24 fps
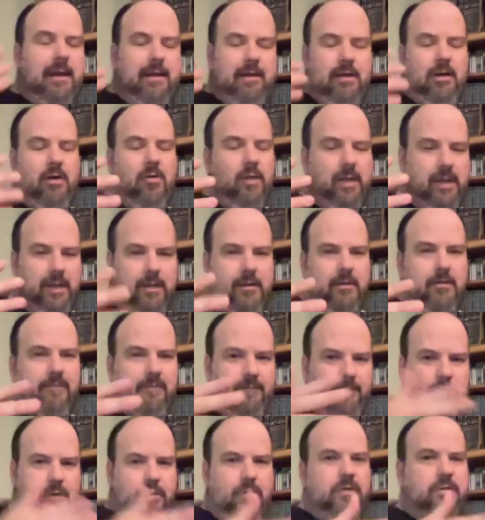only
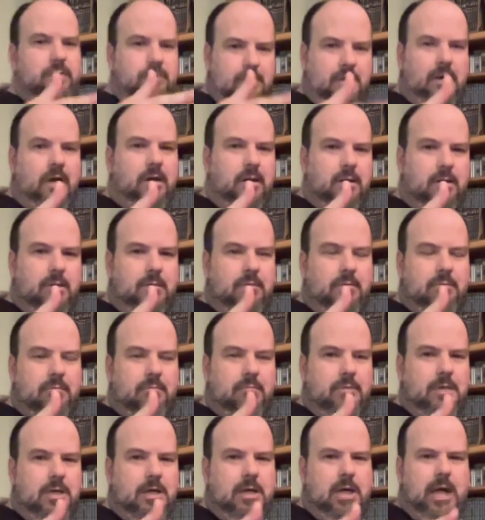focus
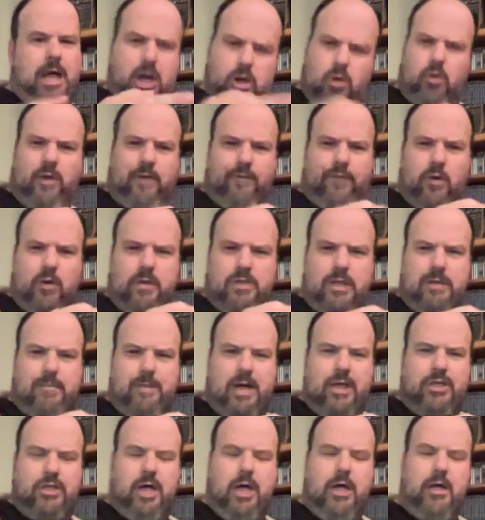on
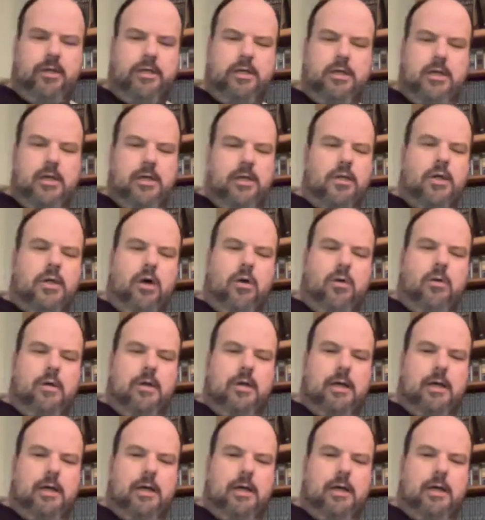my child. No.